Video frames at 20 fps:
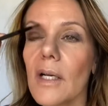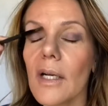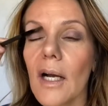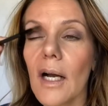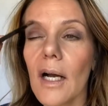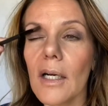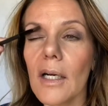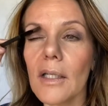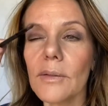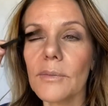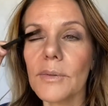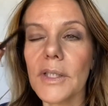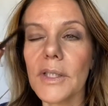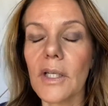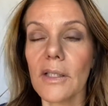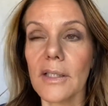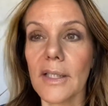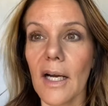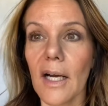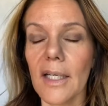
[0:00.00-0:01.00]
uh, what do you
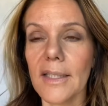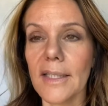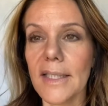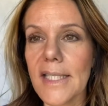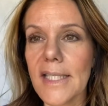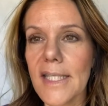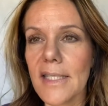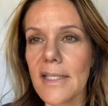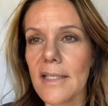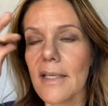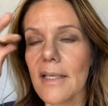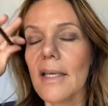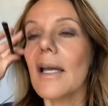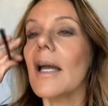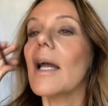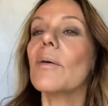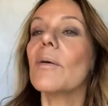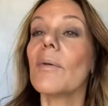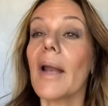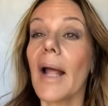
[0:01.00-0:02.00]
call it, eyelids.
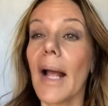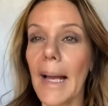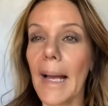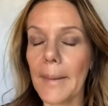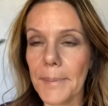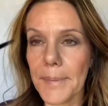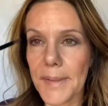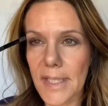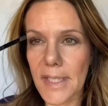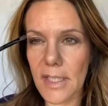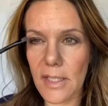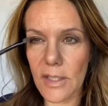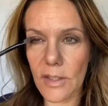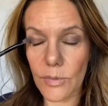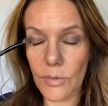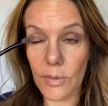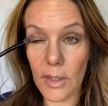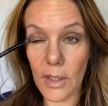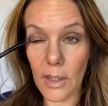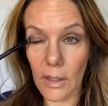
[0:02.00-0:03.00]
And what happens is
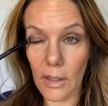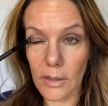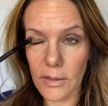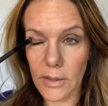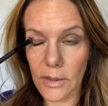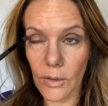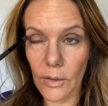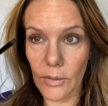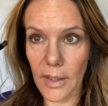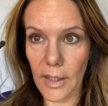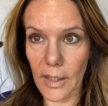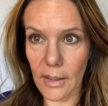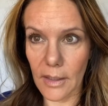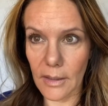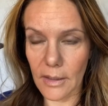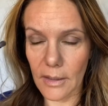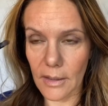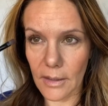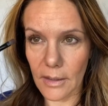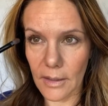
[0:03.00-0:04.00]
it's really hard to go in.